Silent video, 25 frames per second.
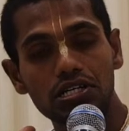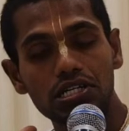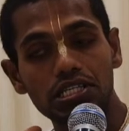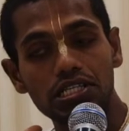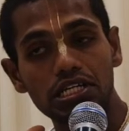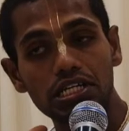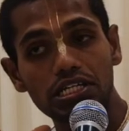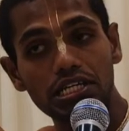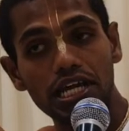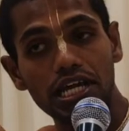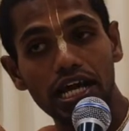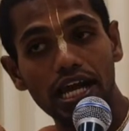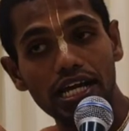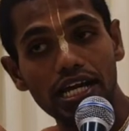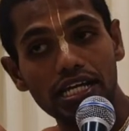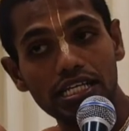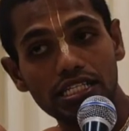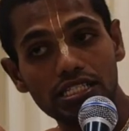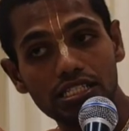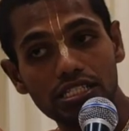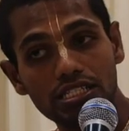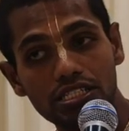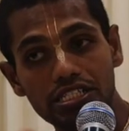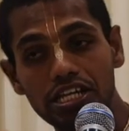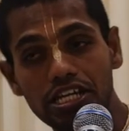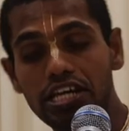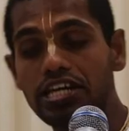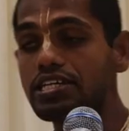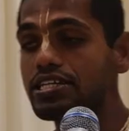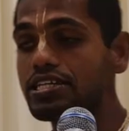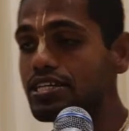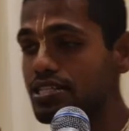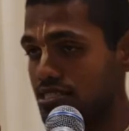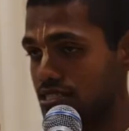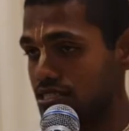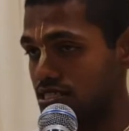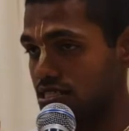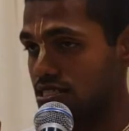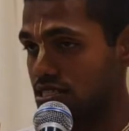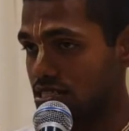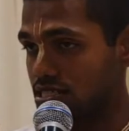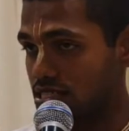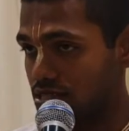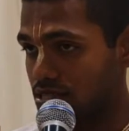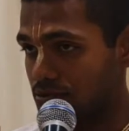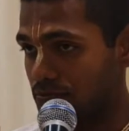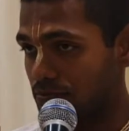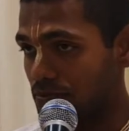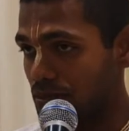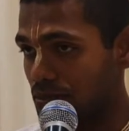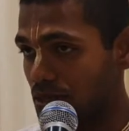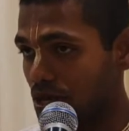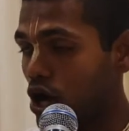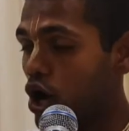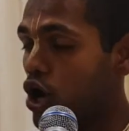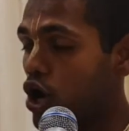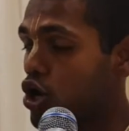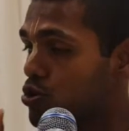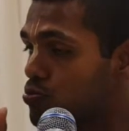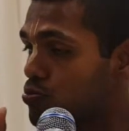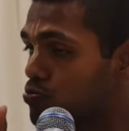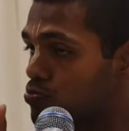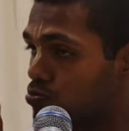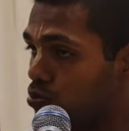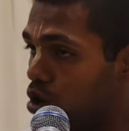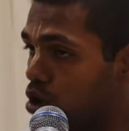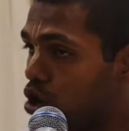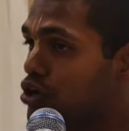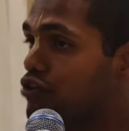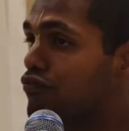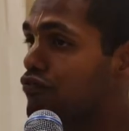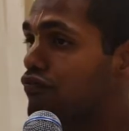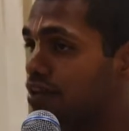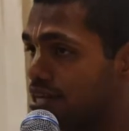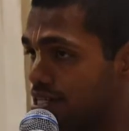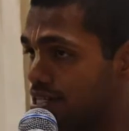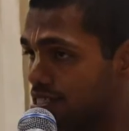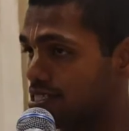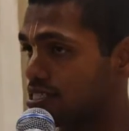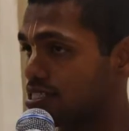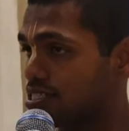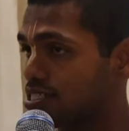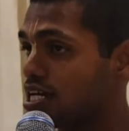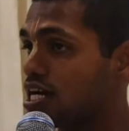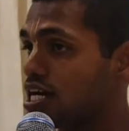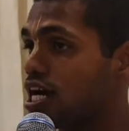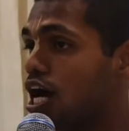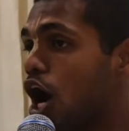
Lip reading: that changes or modifies